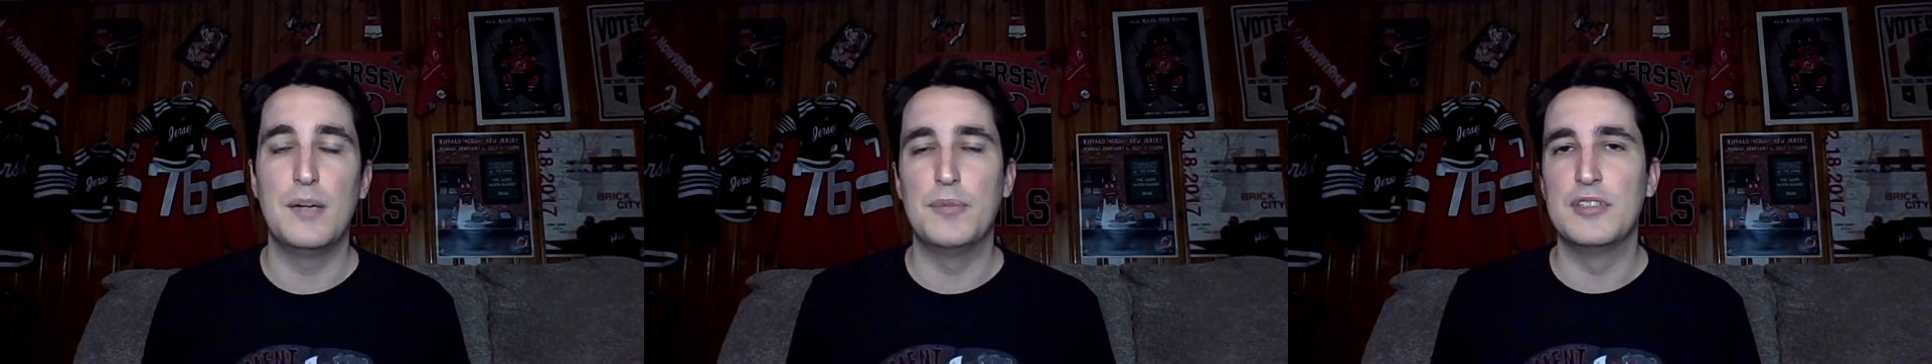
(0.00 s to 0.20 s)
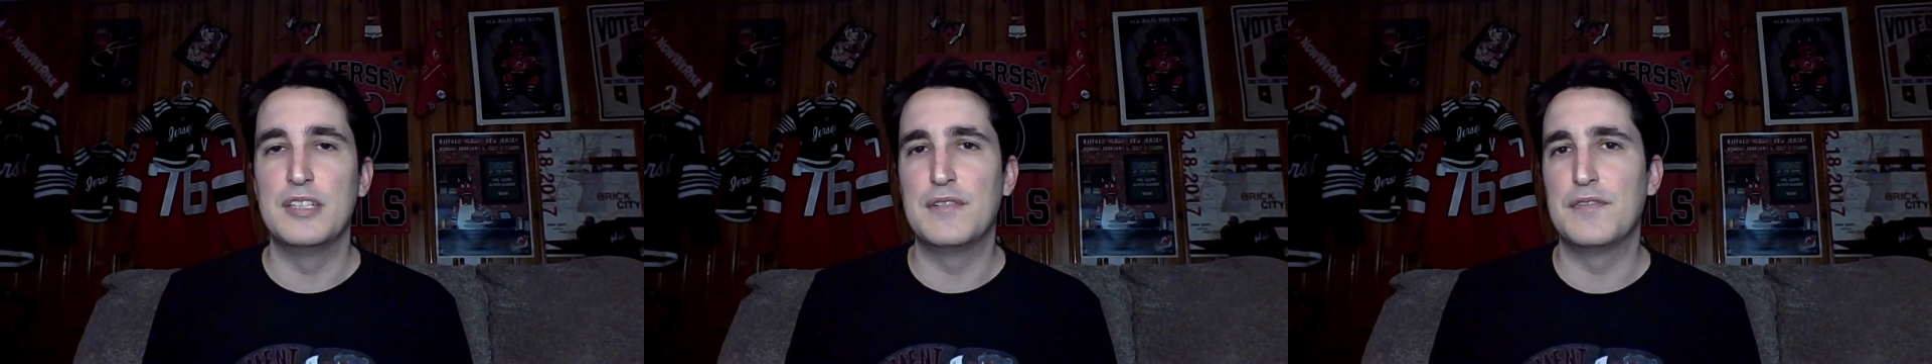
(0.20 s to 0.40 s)
Uh,
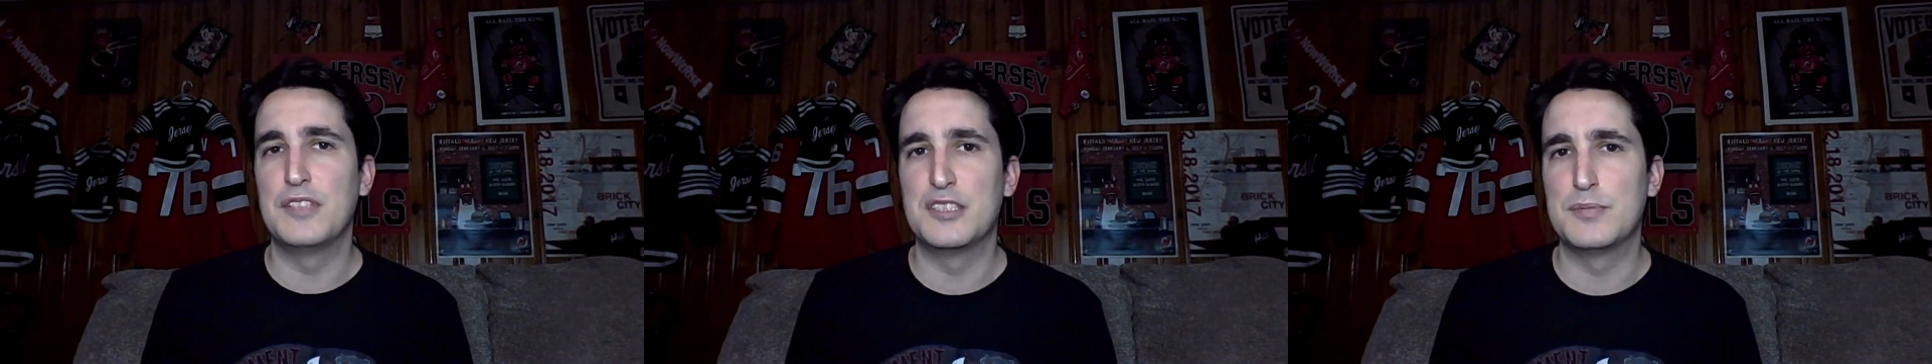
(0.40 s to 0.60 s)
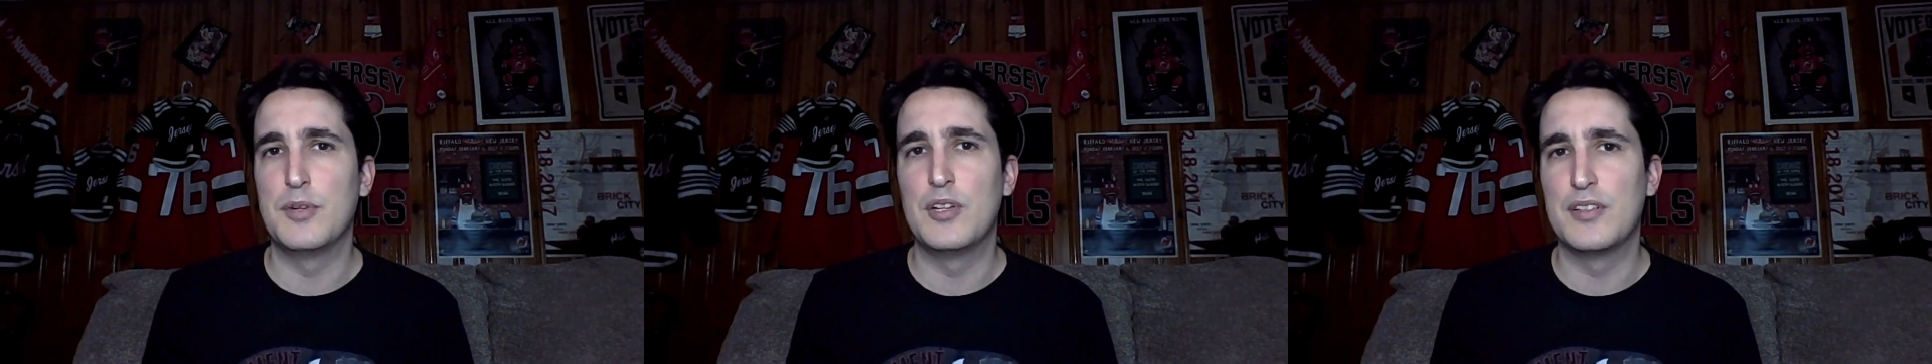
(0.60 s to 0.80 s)
but we're
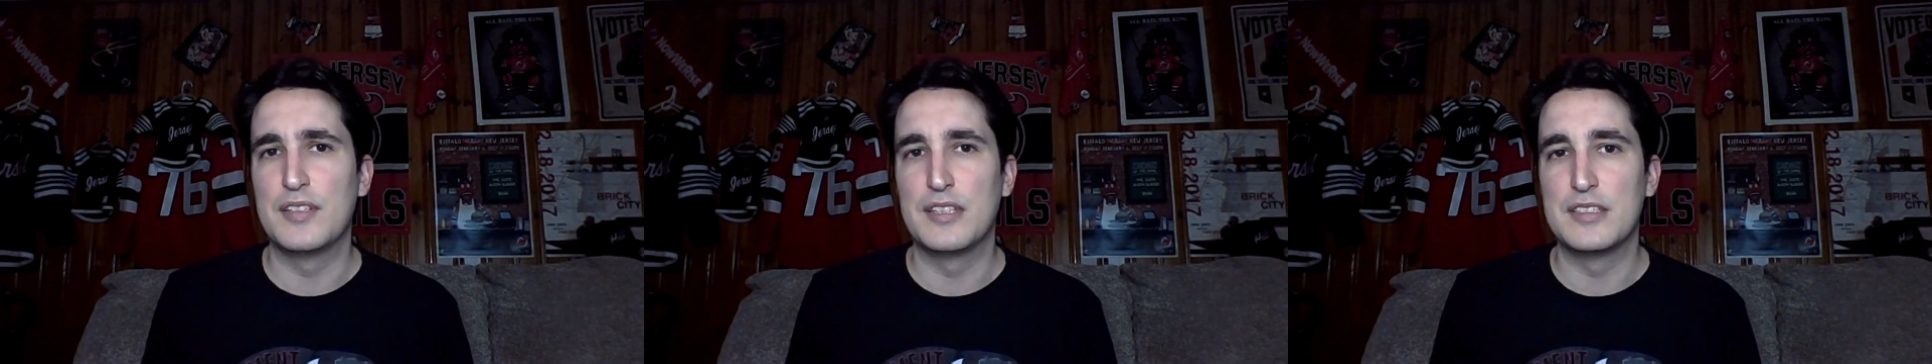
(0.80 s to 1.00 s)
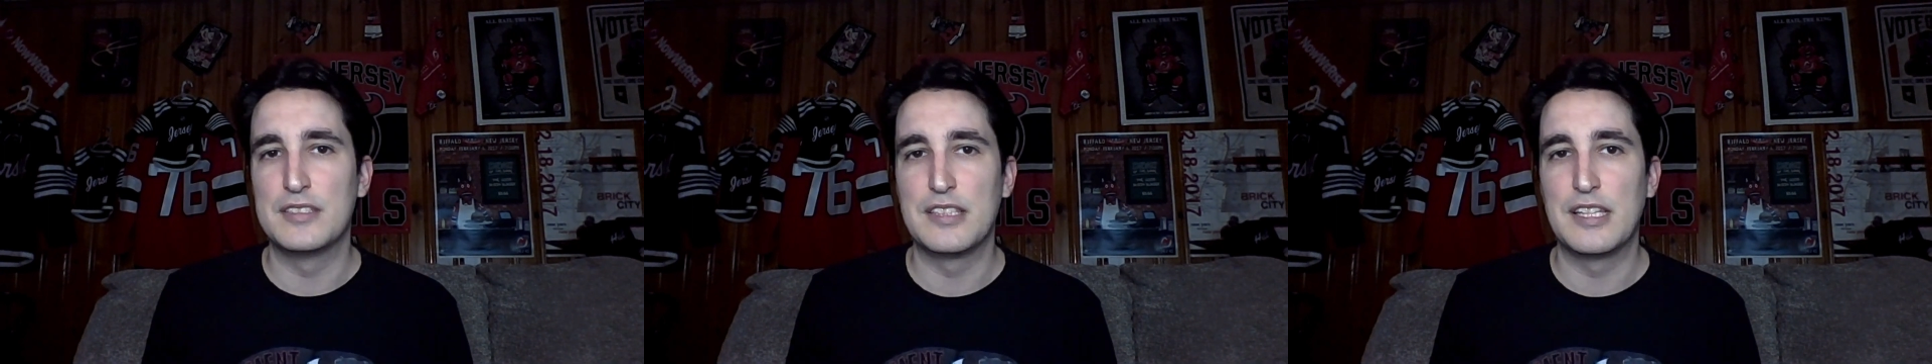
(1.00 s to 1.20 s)
definitely
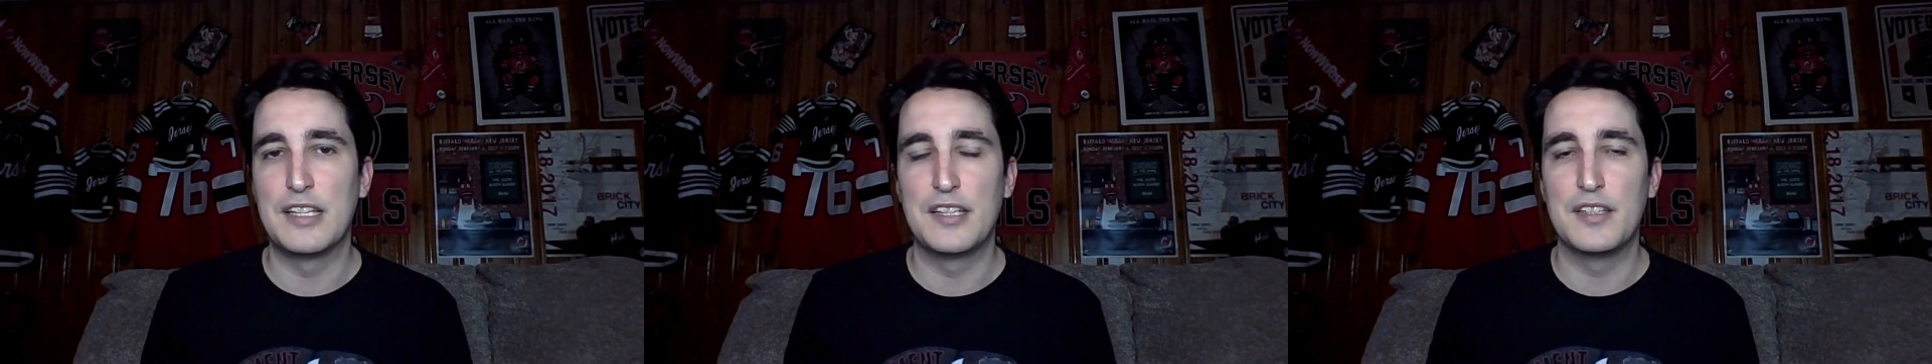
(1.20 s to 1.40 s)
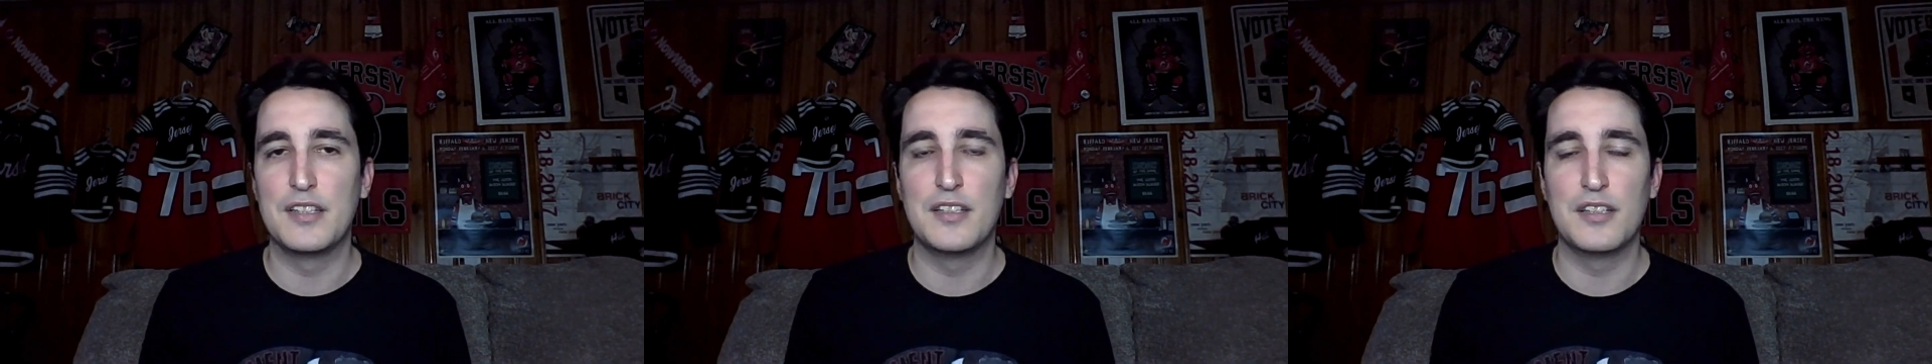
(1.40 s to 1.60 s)
smaller than,
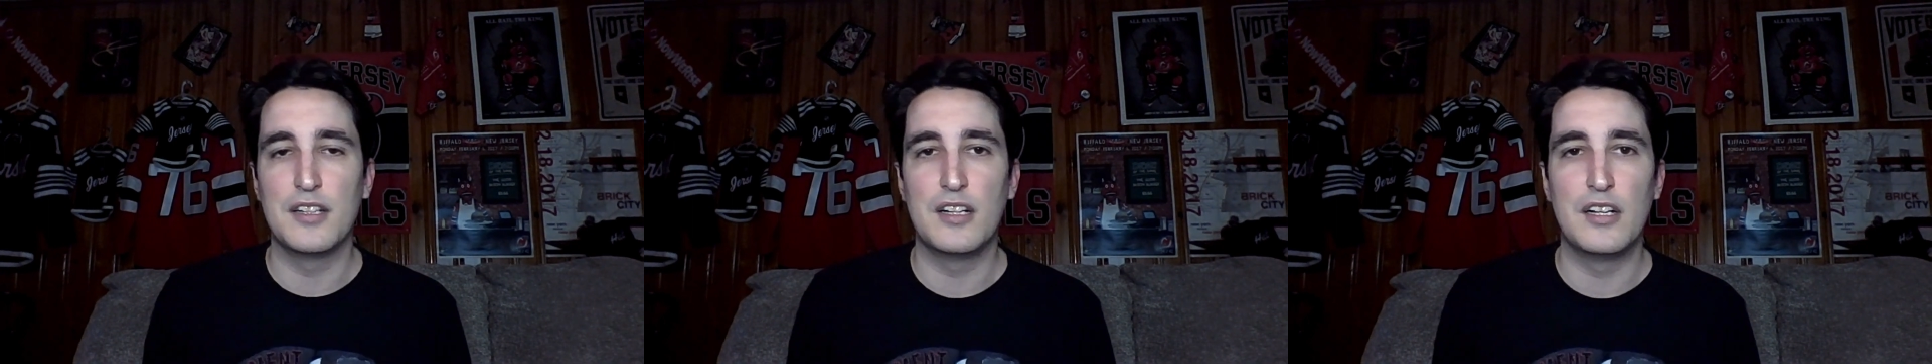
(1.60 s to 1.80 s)
say,